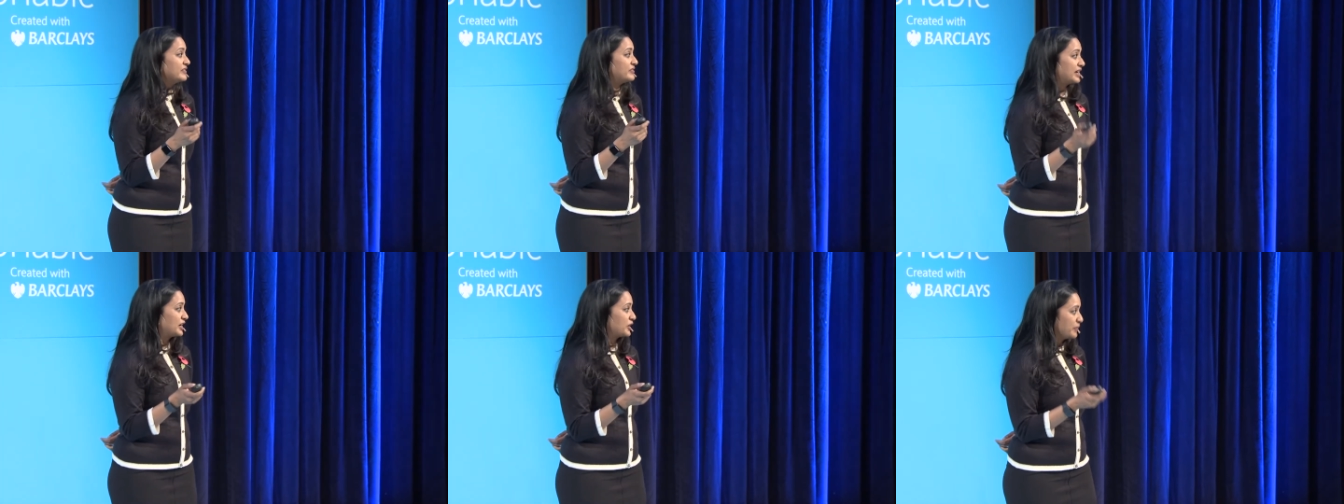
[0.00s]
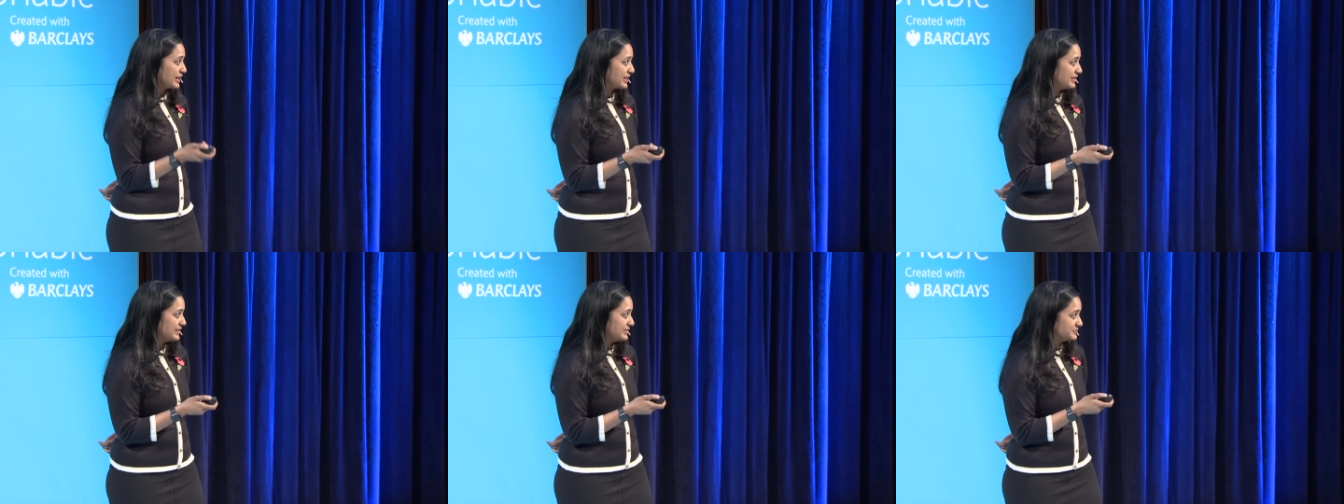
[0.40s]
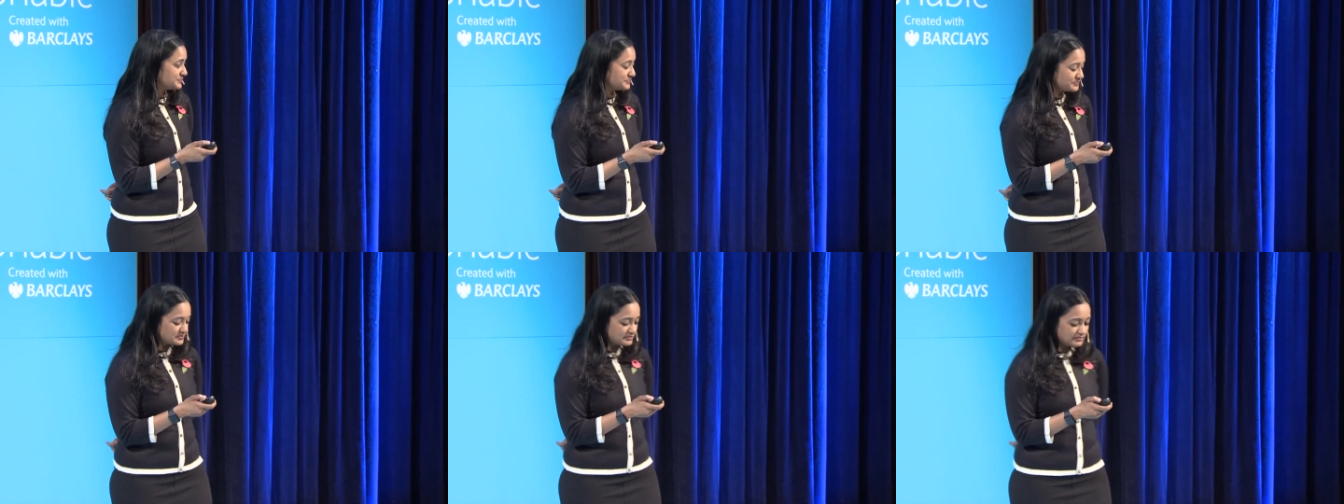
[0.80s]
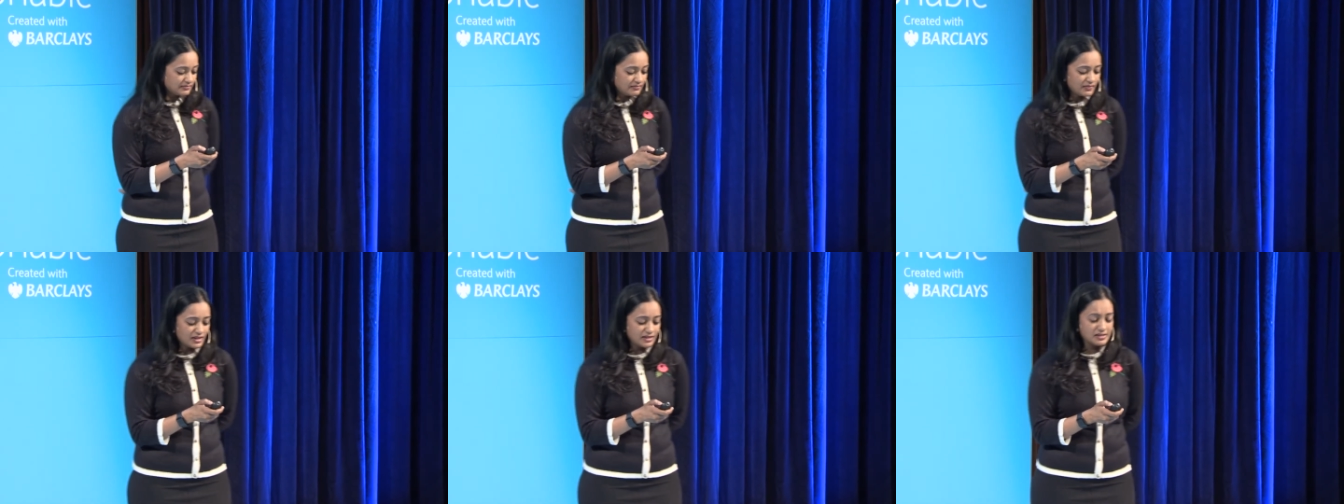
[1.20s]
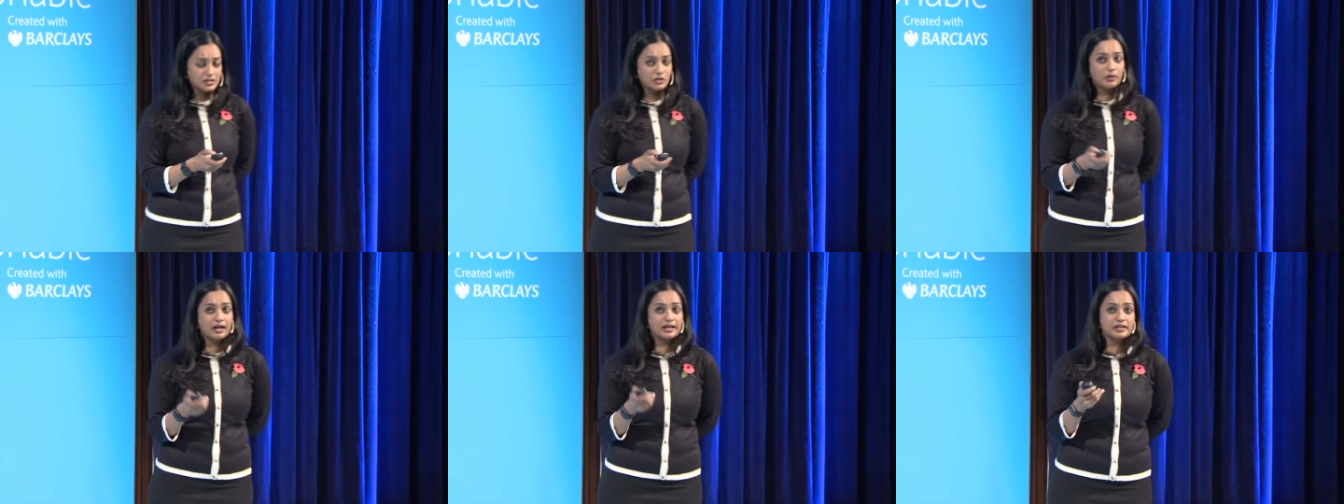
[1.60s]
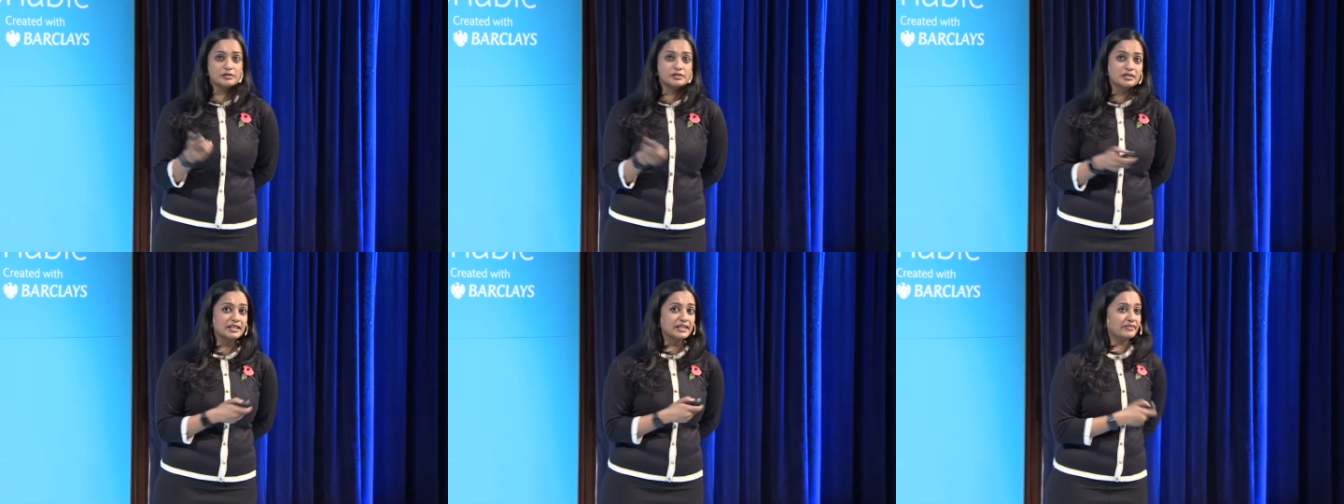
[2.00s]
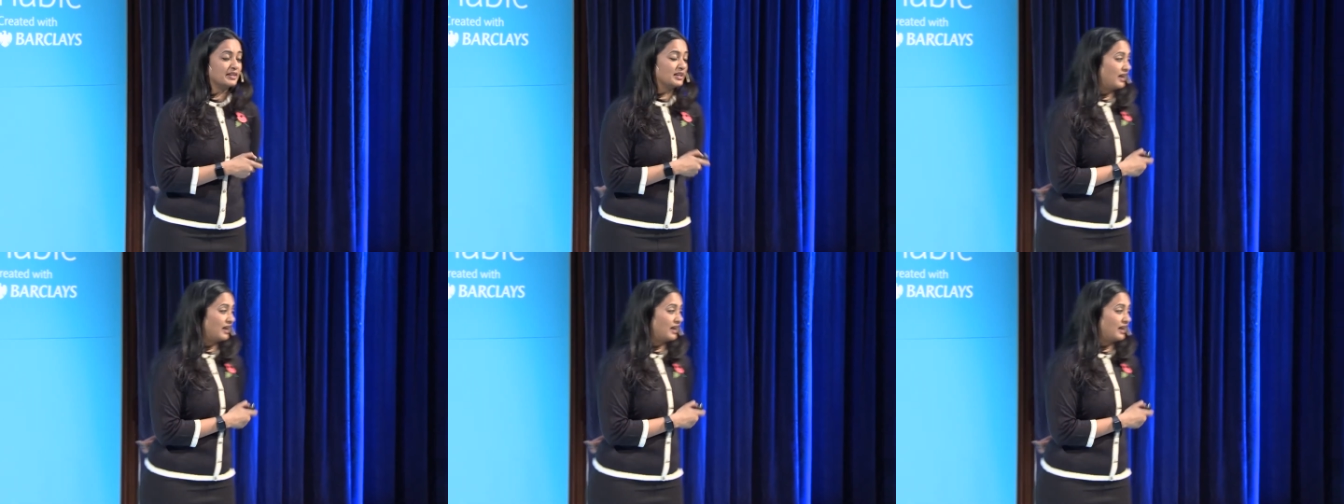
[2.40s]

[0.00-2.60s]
very quickly. So I used to live in